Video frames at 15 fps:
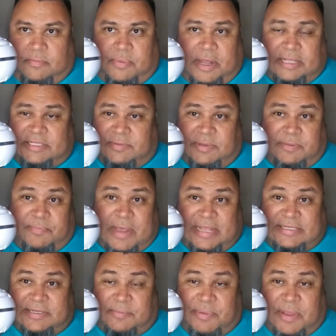possibly
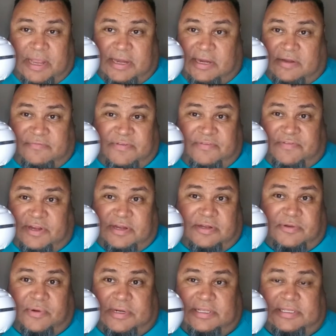past a penny to fifteen to
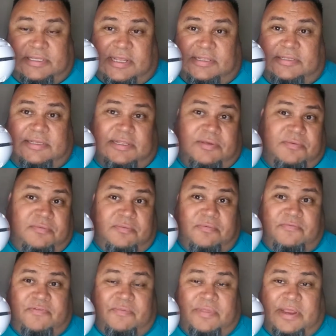twenty cents, and then
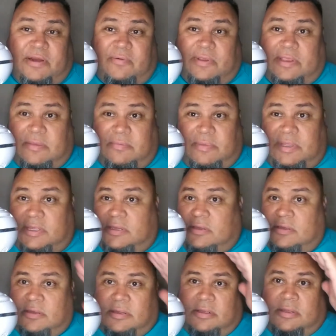from there we could be
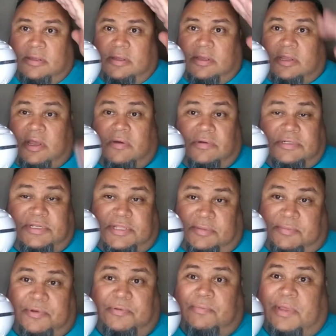going to the
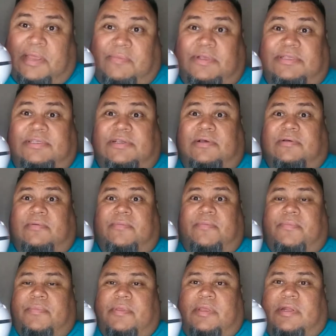moon, baby. So
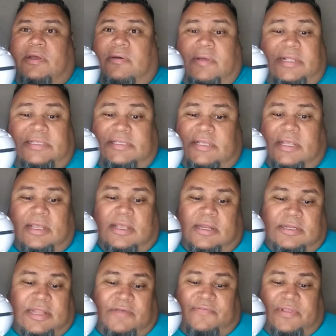you know it's
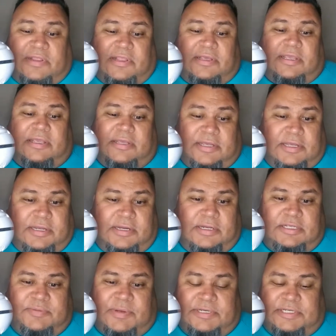definitely looking good,
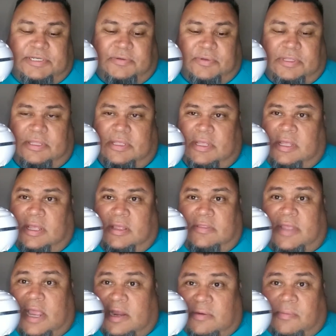especially with
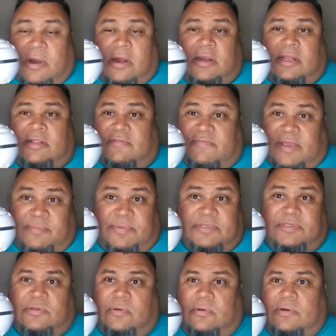the Ada Market, the vaping
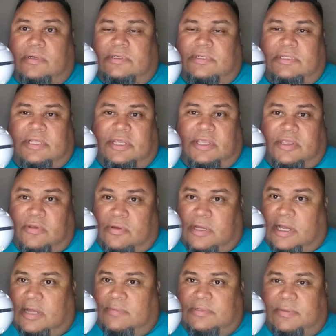stores, the Q
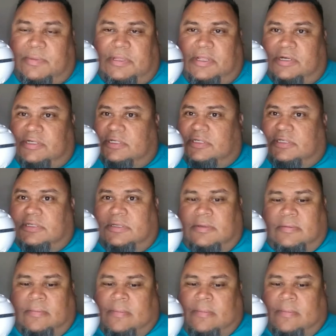cups. I mean, they're just